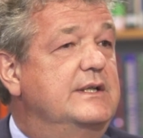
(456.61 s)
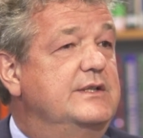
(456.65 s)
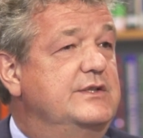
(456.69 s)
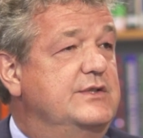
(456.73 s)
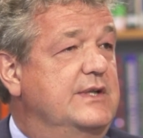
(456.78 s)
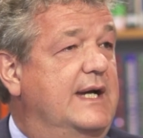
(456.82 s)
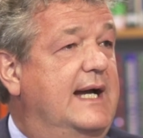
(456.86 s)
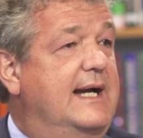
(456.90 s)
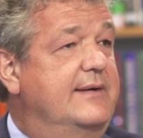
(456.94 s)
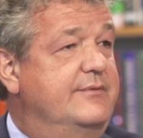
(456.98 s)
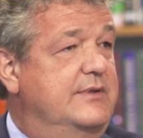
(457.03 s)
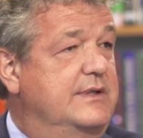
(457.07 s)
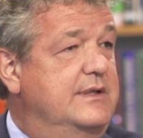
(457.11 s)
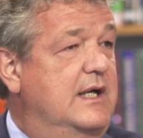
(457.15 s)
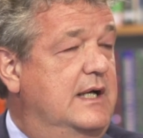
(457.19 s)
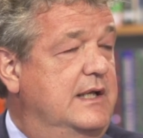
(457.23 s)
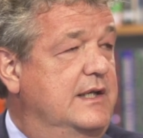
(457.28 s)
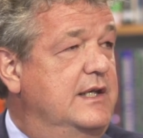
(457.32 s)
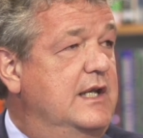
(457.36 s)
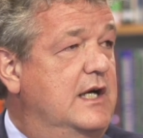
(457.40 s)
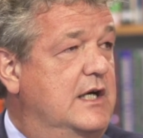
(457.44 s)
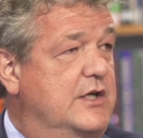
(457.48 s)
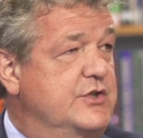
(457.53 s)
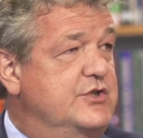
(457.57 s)
to have a
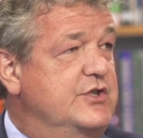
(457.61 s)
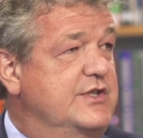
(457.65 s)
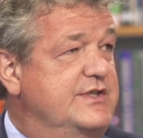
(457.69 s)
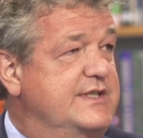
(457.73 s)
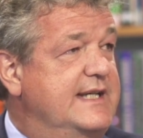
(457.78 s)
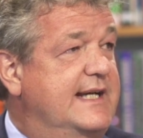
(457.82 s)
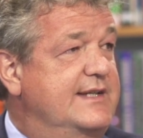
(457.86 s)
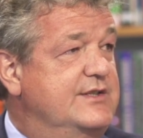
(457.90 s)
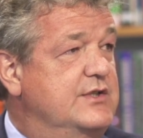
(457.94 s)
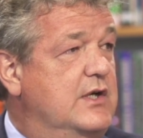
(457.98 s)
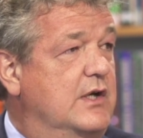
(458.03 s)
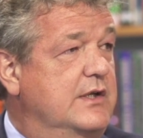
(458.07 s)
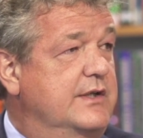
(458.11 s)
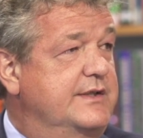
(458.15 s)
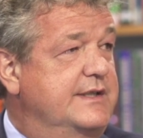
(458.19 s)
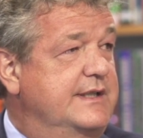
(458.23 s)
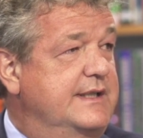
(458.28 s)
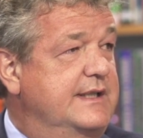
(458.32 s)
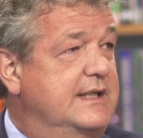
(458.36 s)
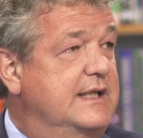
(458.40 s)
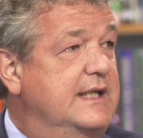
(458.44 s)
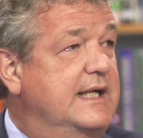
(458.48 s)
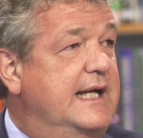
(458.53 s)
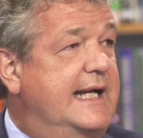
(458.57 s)
larger debt
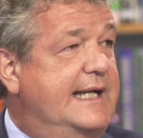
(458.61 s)
holiday.